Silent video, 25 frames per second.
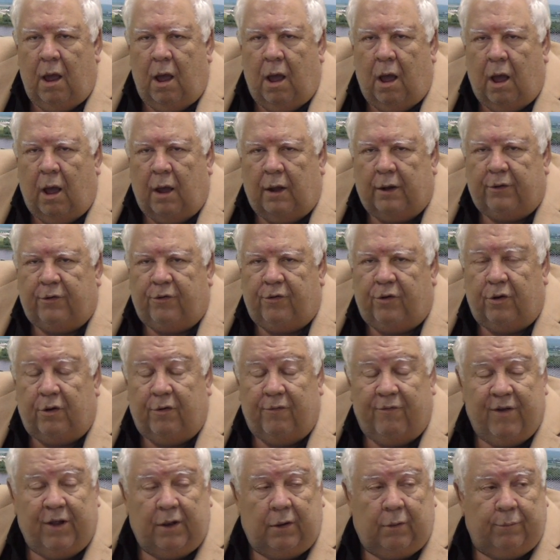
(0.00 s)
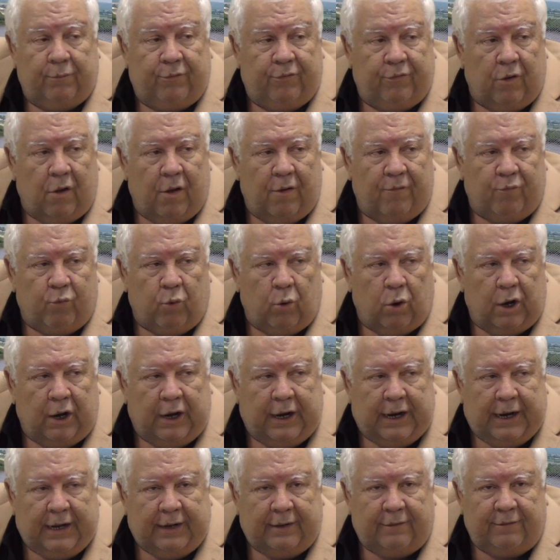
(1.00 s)
uh, to develop software
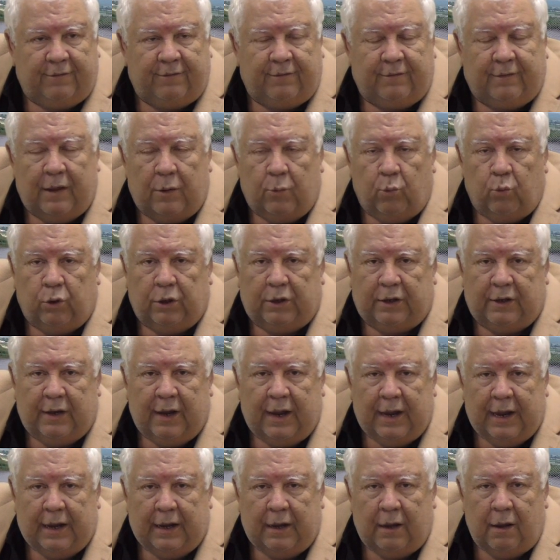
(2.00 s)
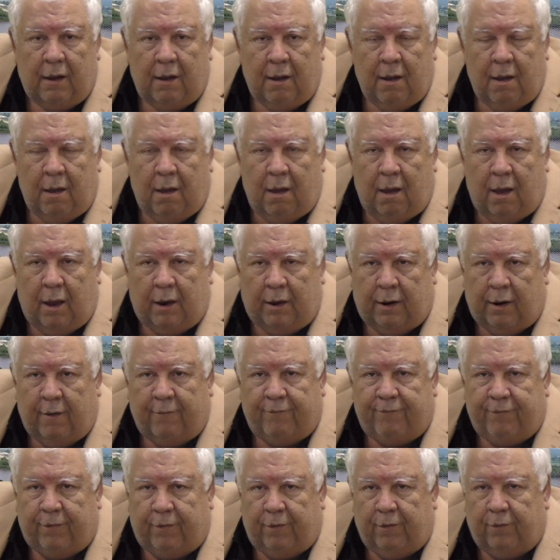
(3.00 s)
against that would take
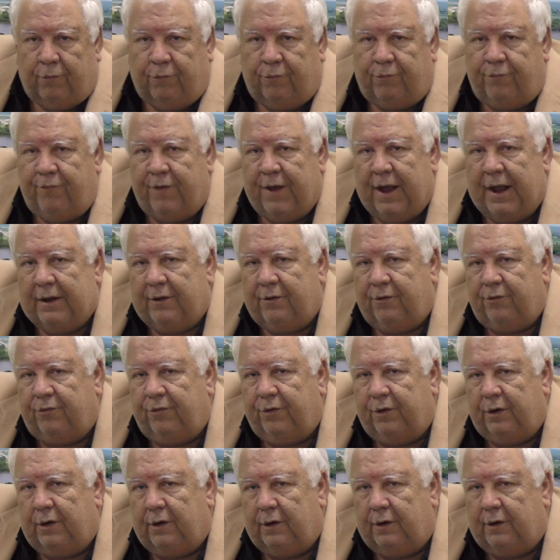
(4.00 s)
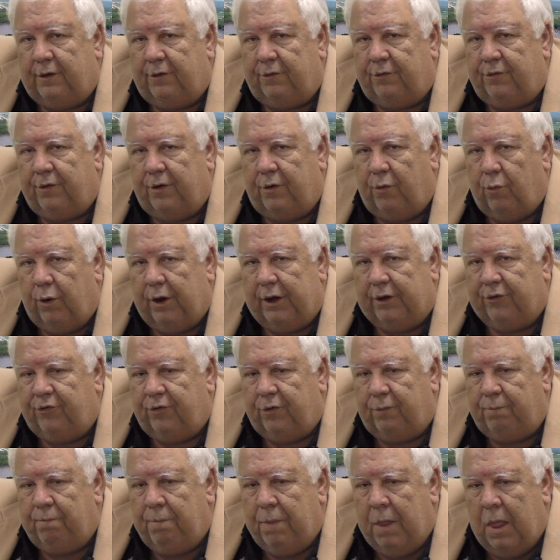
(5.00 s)
enough of those factors into
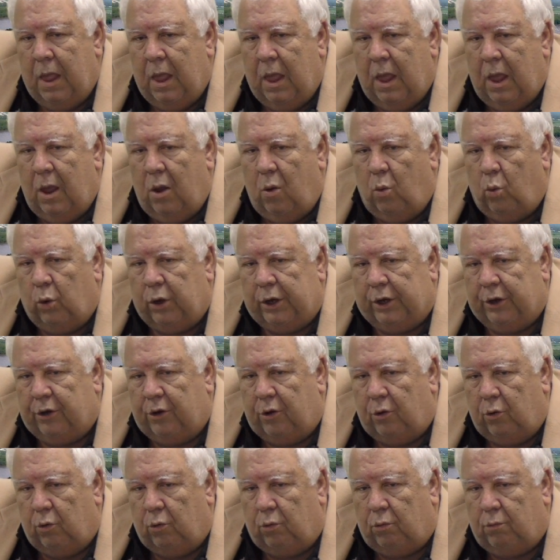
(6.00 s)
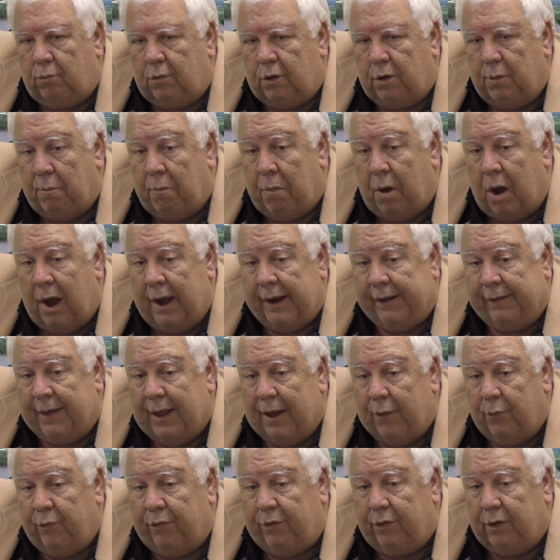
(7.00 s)
consideration. When you combine
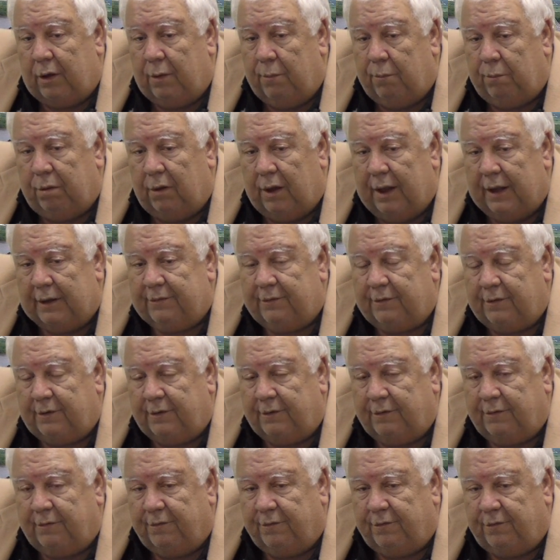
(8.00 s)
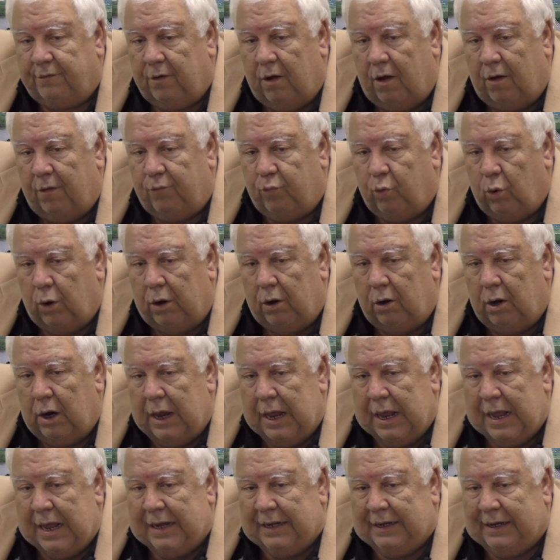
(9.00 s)
that with the complexities of software
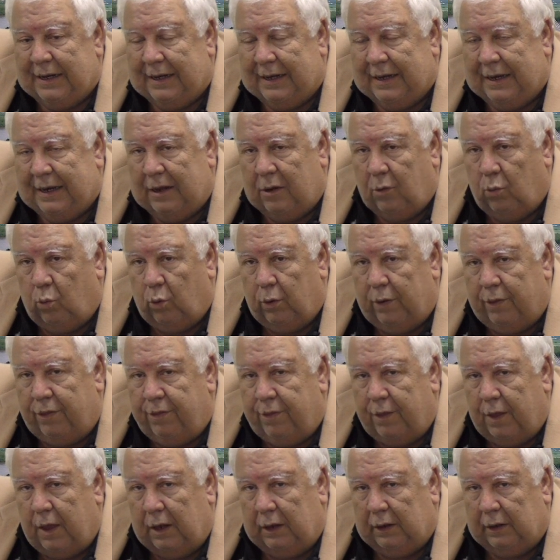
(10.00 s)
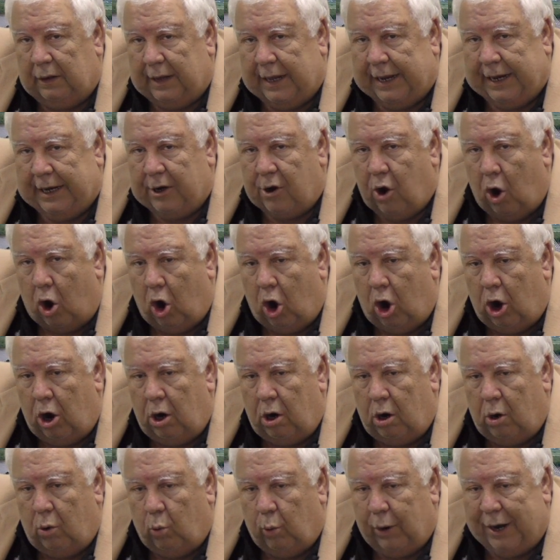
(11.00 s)
to deal with uh,
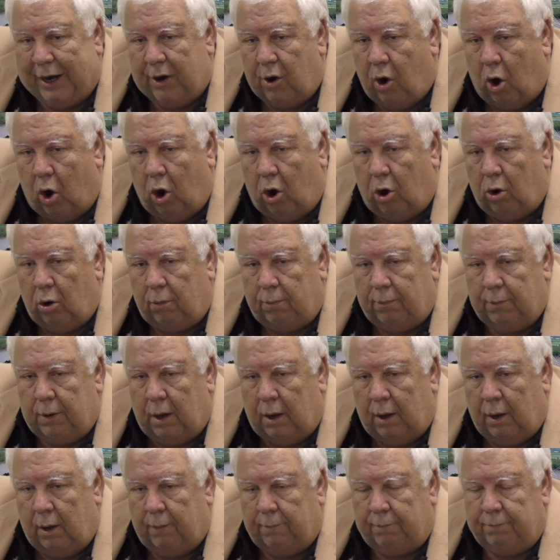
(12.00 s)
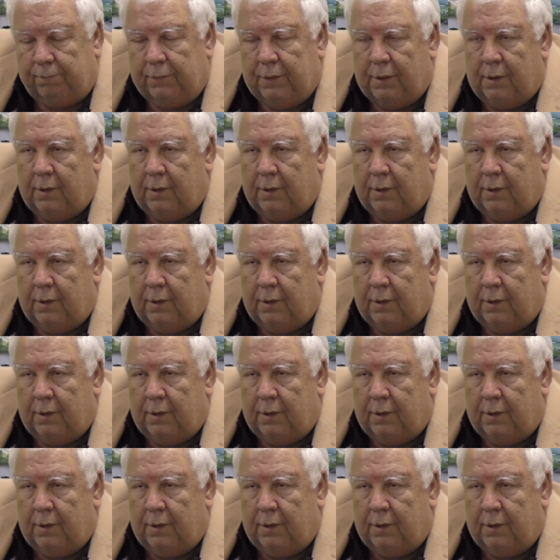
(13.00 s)
LADAR, uh, radar, um,